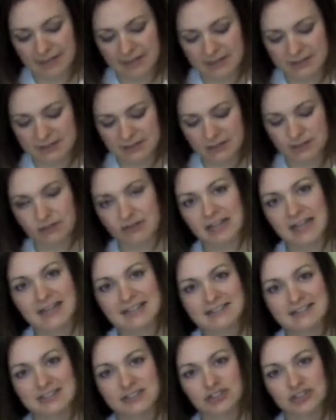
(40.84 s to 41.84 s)
is it
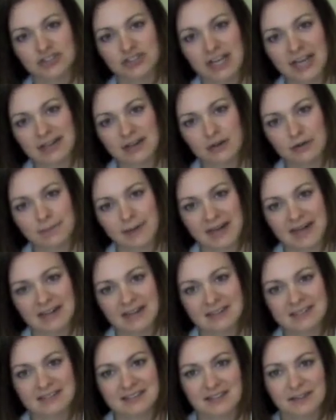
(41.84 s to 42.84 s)
creates a shadow
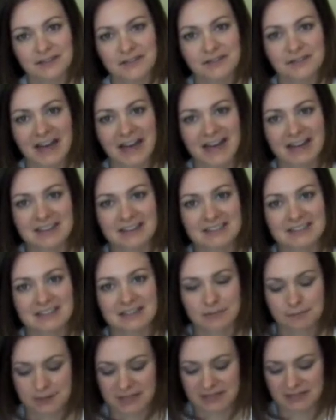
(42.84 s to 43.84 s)
box effect
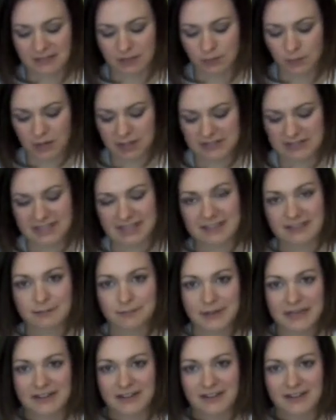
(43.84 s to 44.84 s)
because the one die is
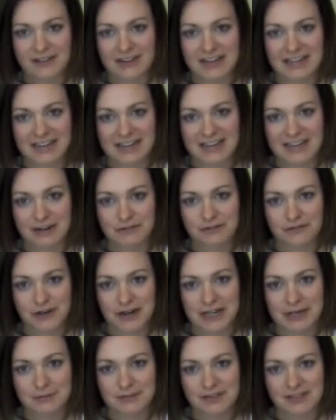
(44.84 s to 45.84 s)
bigger and it kind of
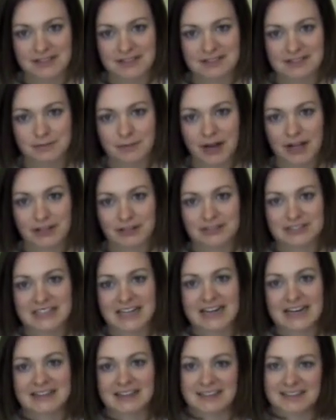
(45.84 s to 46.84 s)
frames this smaller
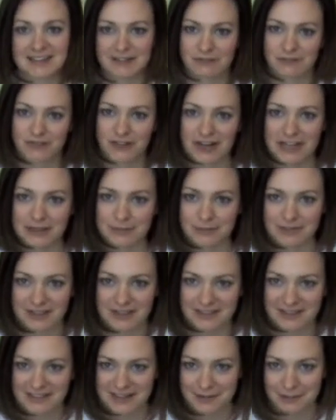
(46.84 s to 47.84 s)
die that then frames
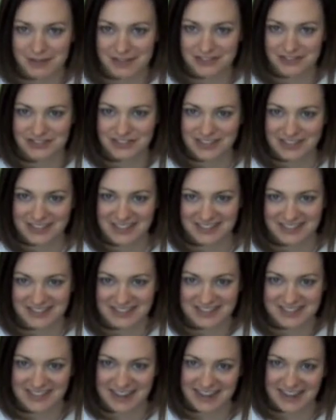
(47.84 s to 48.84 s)
this image to the
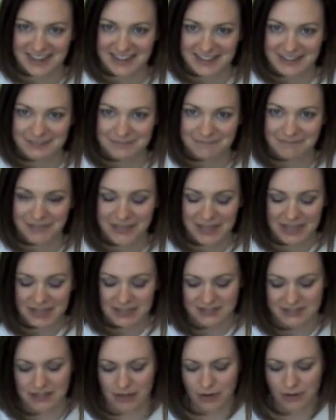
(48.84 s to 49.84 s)
inside.
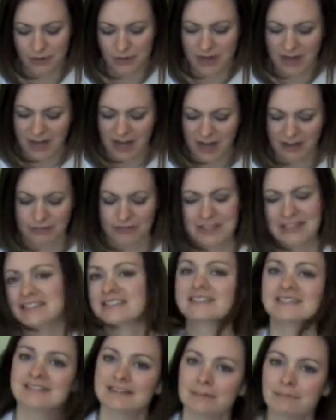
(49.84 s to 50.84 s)
So a
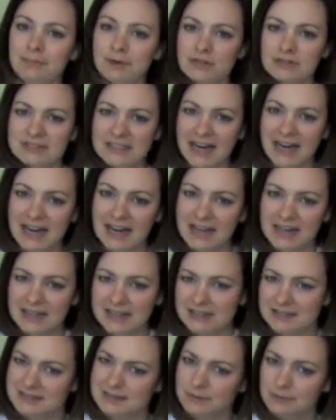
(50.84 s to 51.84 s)
really simple die
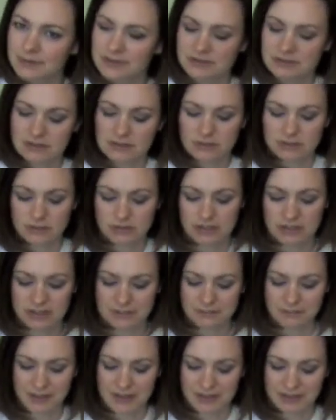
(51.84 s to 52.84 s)
and a simple
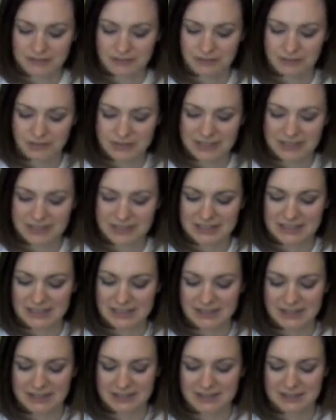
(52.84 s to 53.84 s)
solution, but a really
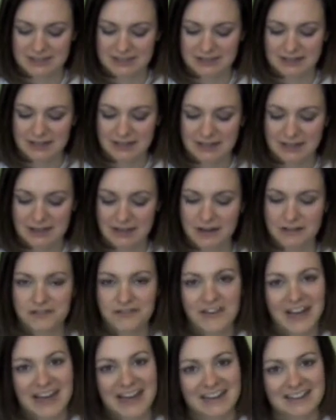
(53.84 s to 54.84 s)
nice
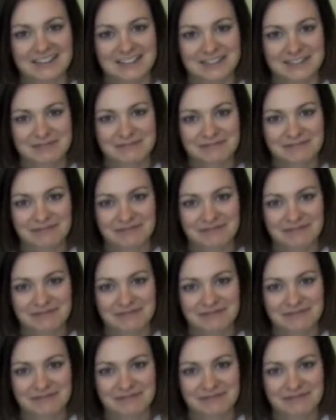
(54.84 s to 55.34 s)
effect